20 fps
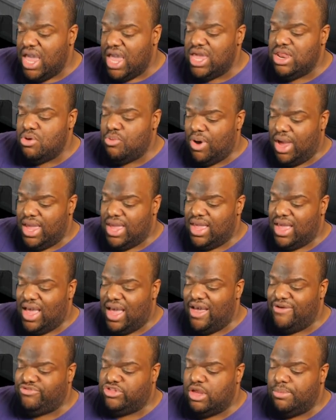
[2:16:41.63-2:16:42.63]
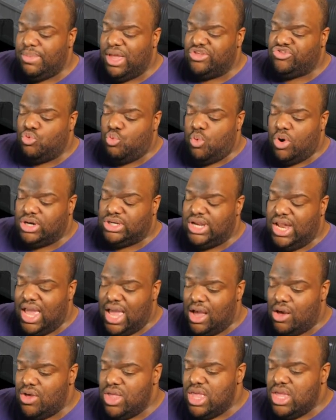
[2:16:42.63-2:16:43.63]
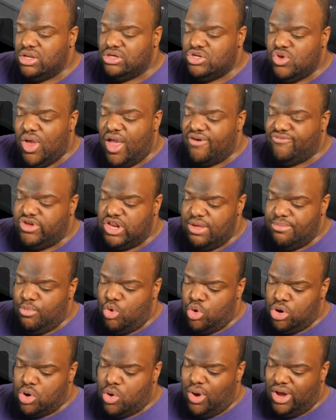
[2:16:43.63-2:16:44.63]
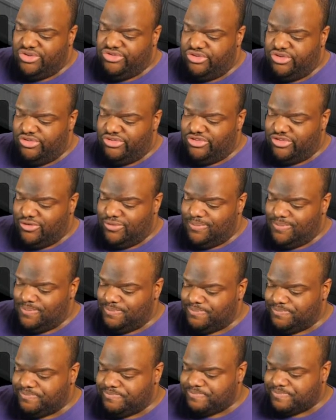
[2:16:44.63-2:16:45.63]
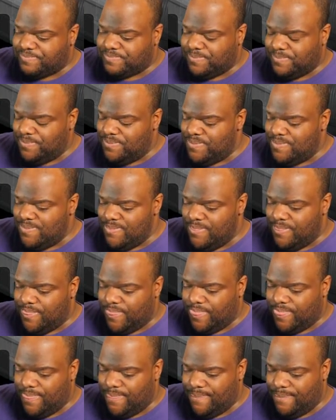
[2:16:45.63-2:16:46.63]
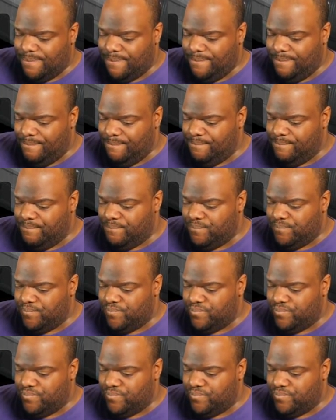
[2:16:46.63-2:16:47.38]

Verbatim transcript: Anyway, I have to get back to work now. Do you have any more questions? Hmm.